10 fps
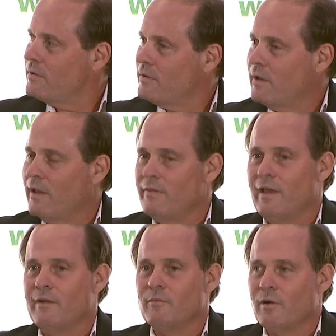And
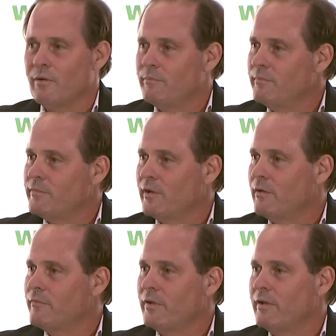then
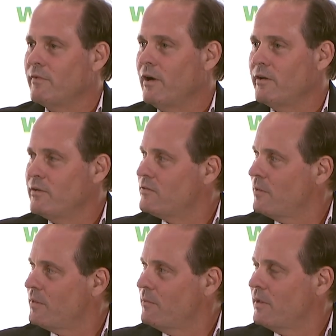so if we have 100 and
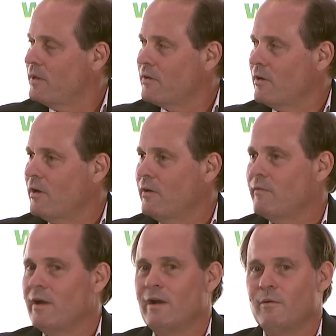something million current,
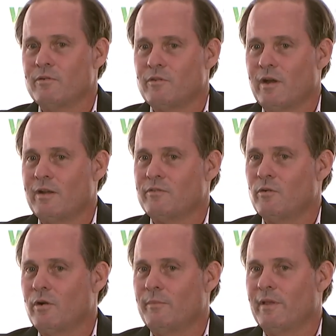right now we're trading
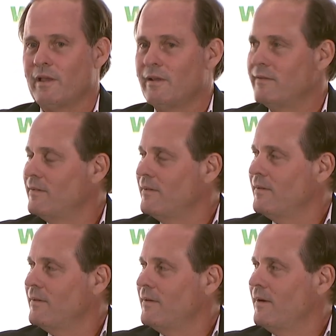200 million.
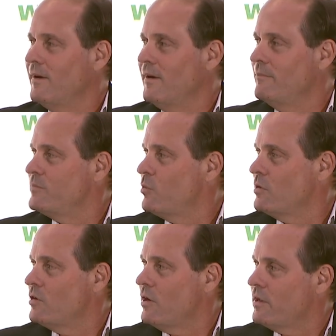So
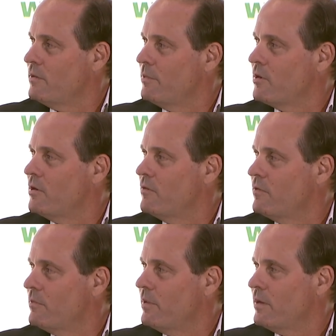we're turning the book
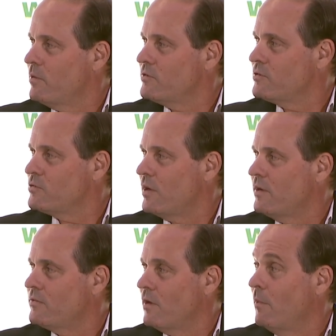over like once or
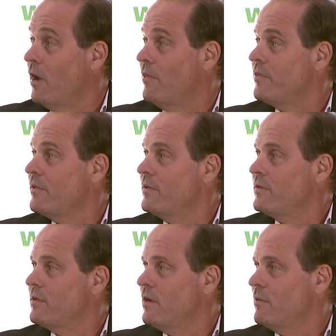twice a month,
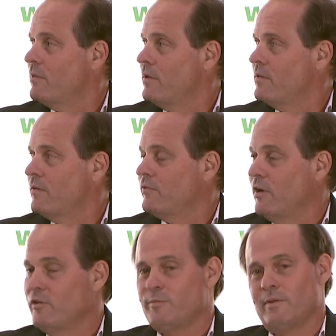in the
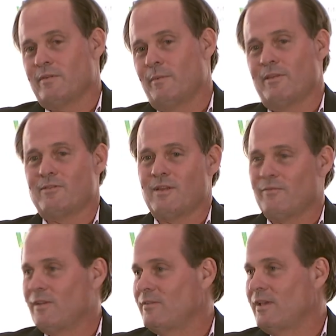flows. But some of the
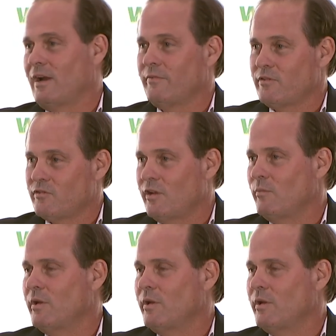stuff doesn't get off the sheet.